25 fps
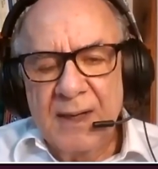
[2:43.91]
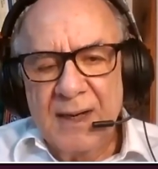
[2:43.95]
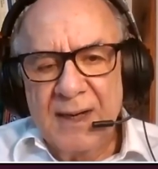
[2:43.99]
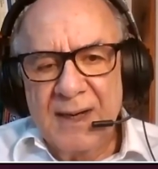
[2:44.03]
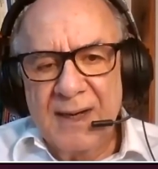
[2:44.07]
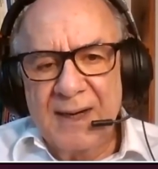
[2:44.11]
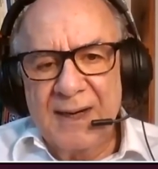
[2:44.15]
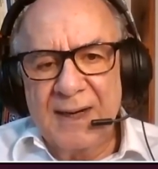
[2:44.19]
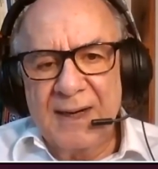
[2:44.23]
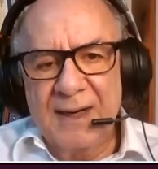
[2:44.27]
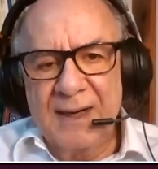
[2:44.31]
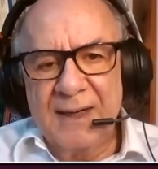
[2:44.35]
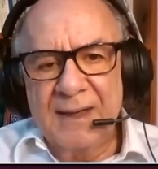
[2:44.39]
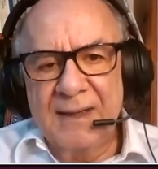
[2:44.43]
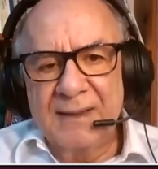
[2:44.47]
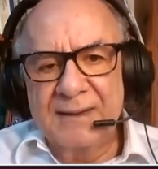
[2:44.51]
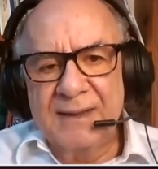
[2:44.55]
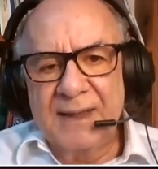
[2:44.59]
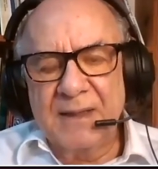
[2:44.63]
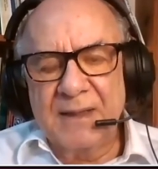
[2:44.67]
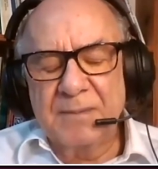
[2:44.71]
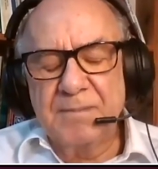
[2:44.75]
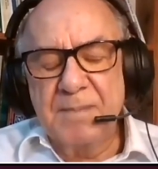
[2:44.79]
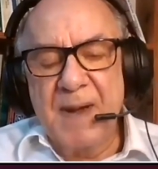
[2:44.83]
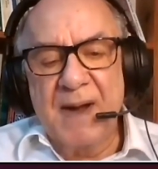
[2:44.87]
Uh,
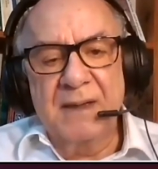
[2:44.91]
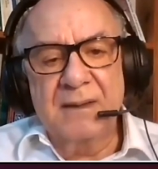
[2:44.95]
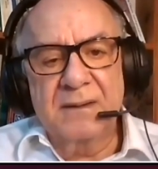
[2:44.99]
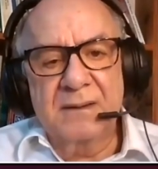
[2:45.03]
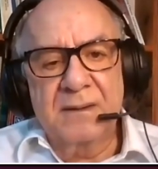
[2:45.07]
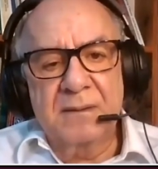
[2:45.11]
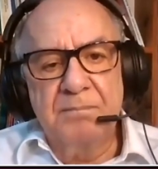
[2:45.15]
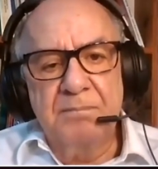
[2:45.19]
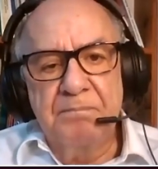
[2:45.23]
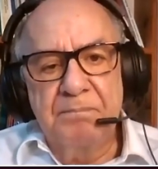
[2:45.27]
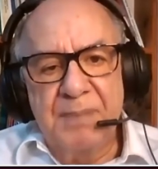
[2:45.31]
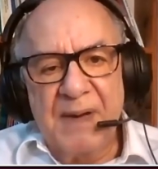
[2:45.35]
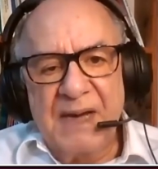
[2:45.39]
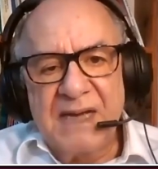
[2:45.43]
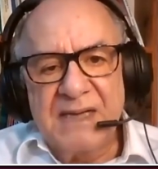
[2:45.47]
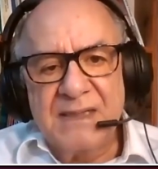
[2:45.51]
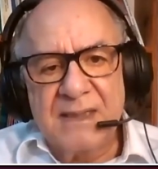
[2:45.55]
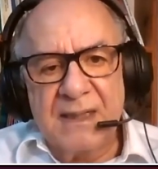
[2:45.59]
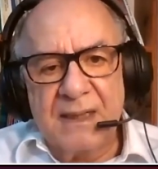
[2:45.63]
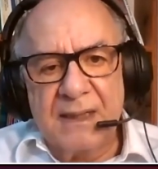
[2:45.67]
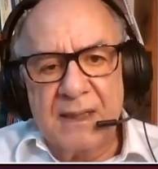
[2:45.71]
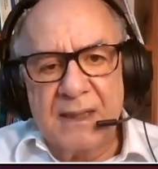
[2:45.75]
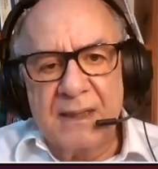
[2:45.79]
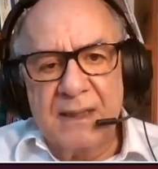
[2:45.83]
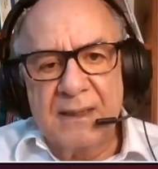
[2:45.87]
that meant
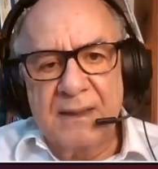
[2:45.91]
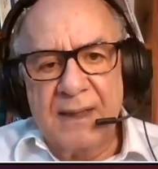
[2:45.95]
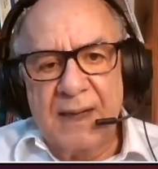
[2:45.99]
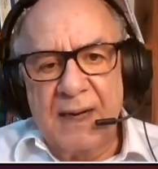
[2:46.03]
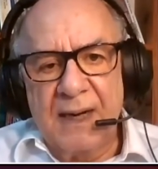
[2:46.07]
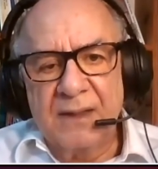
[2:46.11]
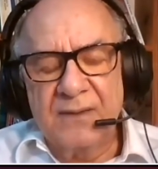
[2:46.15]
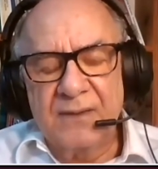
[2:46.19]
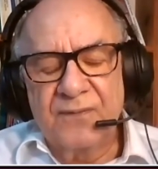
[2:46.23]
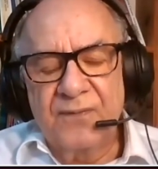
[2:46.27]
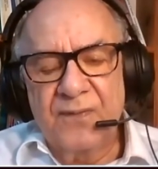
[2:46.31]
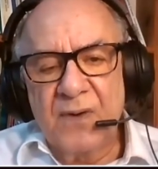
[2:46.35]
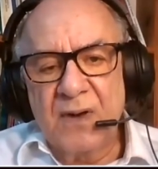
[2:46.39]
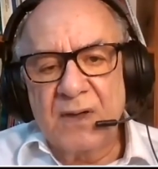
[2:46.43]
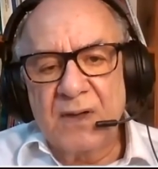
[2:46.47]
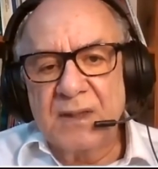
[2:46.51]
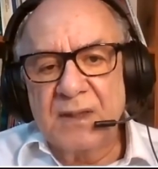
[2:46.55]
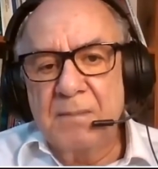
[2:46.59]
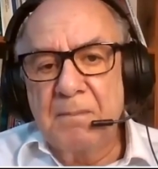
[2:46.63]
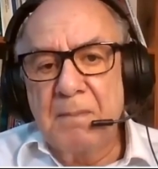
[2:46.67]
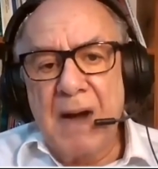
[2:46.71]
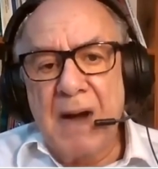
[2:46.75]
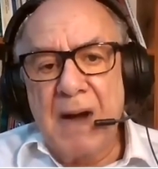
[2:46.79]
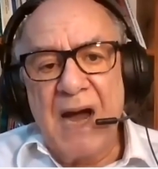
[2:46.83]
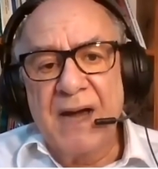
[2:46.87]
basically that for
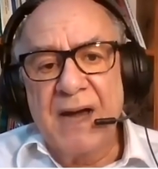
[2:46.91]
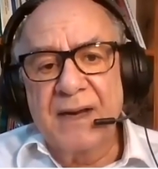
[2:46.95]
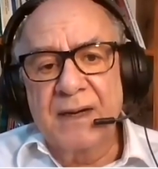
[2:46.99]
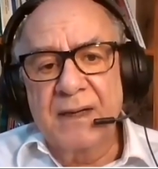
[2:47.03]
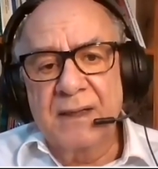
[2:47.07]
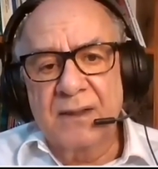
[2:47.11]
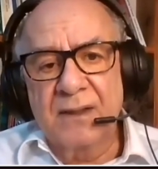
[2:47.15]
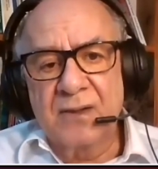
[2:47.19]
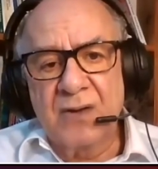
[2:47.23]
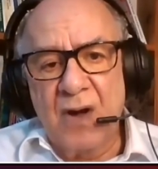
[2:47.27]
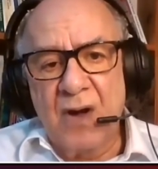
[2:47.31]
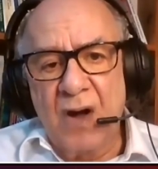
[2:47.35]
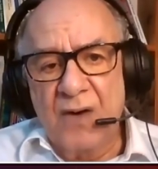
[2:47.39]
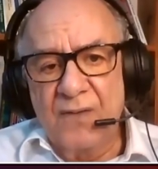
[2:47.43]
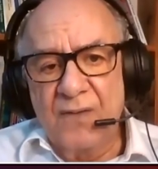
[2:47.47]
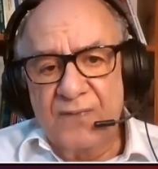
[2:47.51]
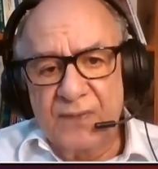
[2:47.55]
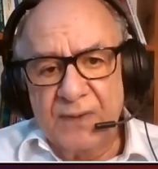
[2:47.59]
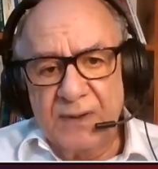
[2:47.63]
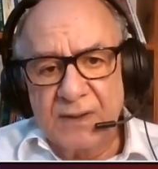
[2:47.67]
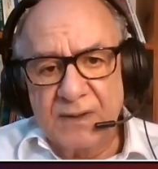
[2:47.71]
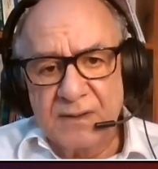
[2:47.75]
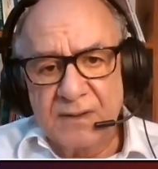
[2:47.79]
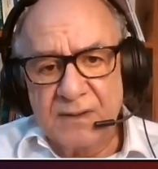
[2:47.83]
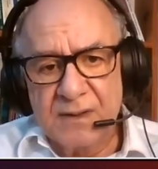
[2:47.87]
the minor
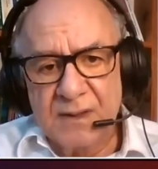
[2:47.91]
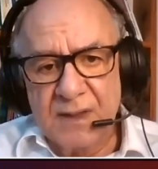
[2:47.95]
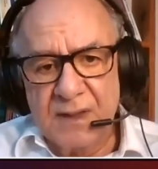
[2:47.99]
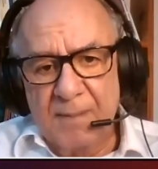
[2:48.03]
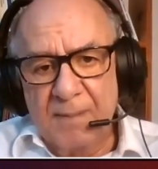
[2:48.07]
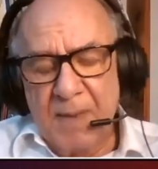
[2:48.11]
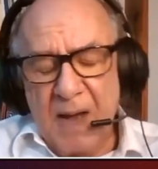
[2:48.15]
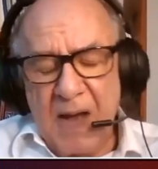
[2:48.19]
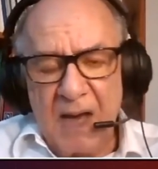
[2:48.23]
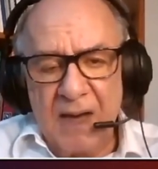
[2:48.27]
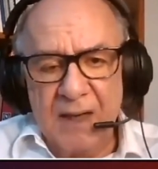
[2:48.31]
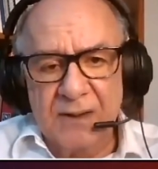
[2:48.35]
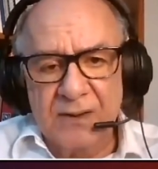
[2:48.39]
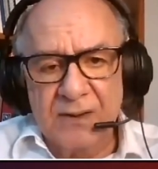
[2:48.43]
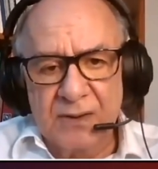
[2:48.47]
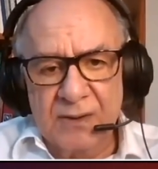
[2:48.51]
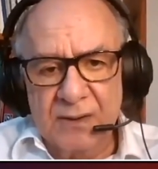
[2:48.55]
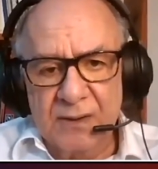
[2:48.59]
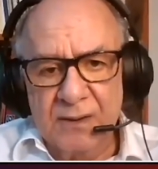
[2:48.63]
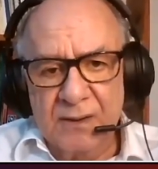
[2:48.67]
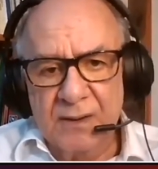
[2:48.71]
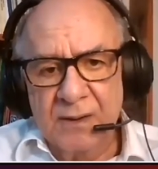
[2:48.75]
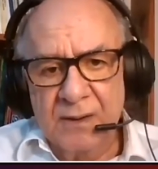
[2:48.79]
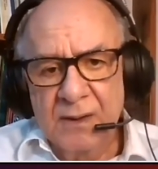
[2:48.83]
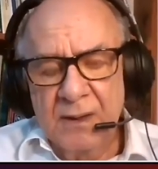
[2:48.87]
conflicts among
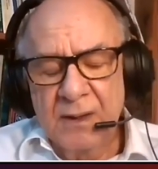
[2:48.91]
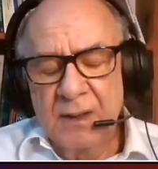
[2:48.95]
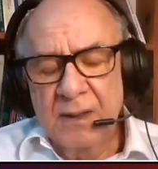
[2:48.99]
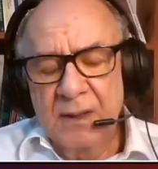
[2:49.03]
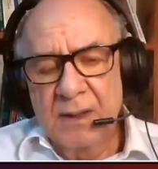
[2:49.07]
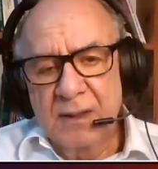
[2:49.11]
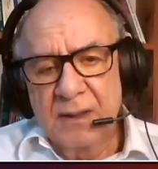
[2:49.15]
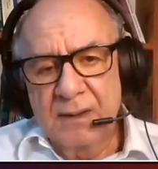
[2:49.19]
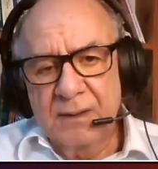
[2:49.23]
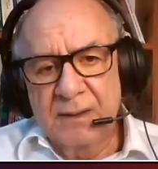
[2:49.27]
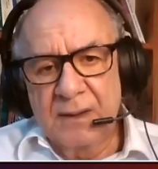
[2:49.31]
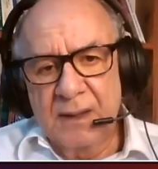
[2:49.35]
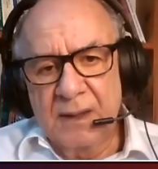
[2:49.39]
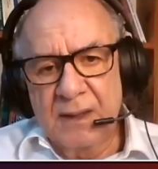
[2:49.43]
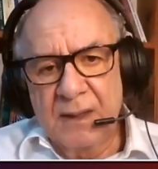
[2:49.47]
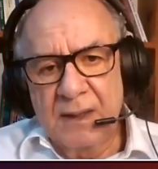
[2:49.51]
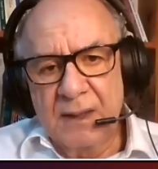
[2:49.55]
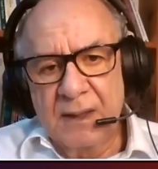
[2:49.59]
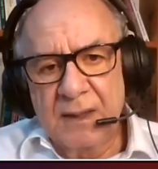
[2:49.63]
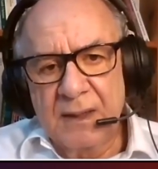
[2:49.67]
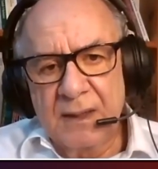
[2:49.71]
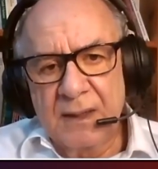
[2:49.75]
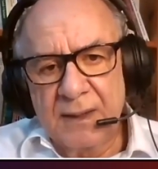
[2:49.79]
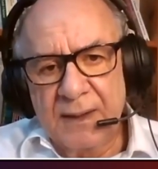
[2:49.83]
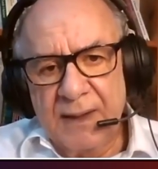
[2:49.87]
the,
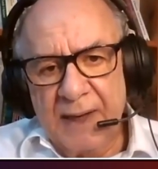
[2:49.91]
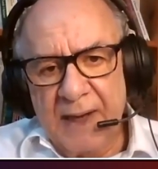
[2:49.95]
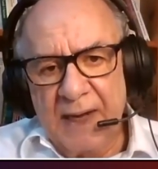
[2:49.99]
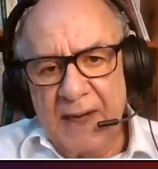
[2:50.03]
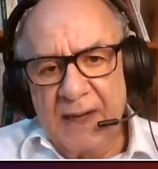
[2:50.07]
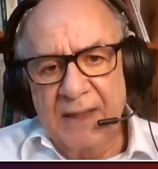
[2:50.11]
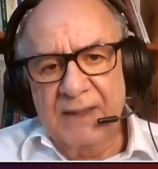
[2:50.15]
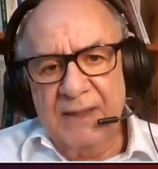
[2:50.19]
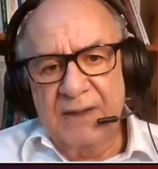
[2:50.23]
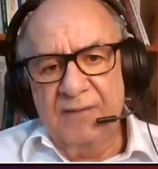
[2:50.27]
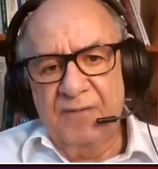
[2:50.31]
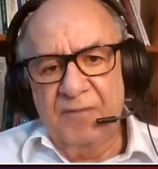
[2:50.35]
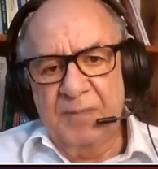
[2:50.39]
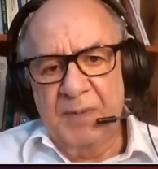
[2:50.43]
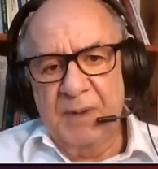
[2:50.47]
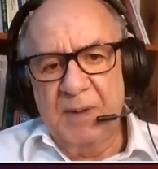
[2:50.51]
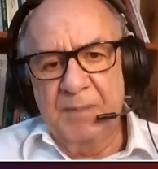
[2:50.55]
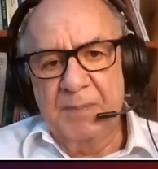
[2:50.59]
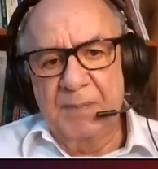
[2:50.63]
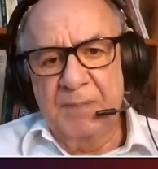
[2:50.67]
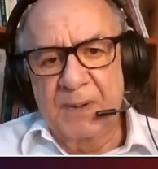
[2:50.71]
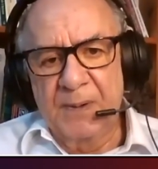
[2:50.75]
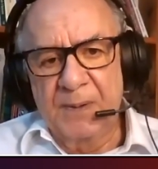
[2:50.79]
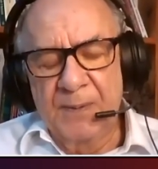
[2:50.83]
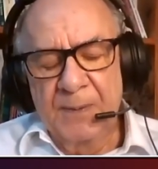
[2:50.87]
the native
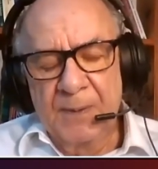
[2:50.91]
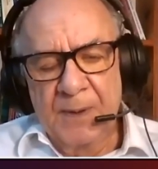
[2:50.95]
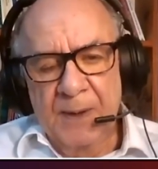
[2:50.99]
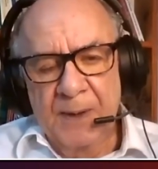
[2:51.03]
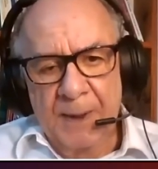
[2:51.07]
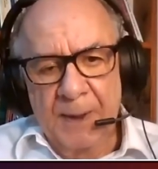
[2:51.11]
people,